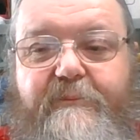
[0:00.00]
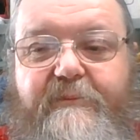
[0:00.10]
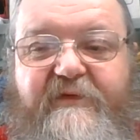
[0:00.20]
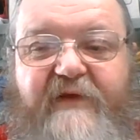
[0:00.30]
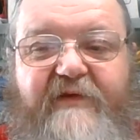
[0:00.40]

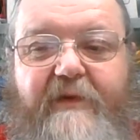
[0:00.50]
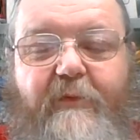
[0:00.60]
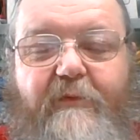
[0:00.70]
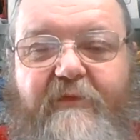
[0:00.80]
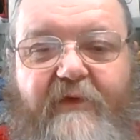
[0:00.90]
setting
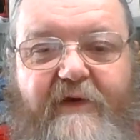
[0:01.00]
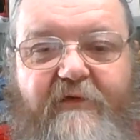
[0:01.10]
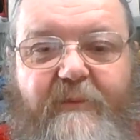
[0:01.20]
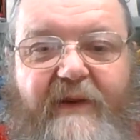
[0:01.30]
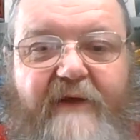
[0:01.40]
up all the
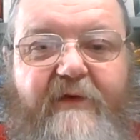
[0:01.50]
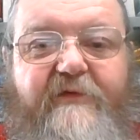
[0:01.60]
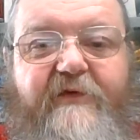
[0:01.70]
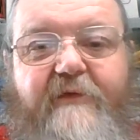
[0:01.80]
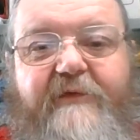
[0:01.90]
financial
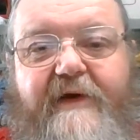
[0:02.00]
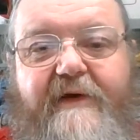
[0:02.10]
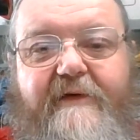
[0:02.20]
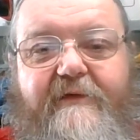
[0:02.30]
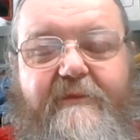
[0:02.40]
background stuff
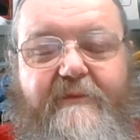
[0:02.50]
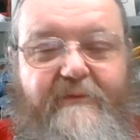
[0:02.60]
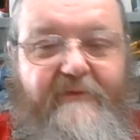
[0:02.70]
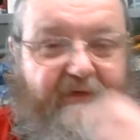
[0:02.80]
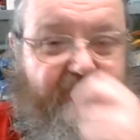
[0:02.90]
and
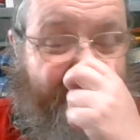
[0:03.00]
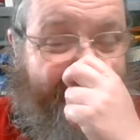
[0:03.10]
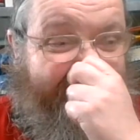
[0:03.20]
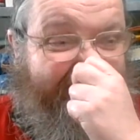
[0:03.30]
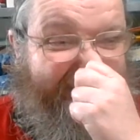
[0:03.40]
things
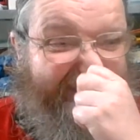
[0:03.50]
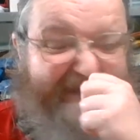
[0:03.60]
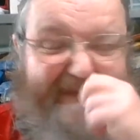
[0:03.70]
like that,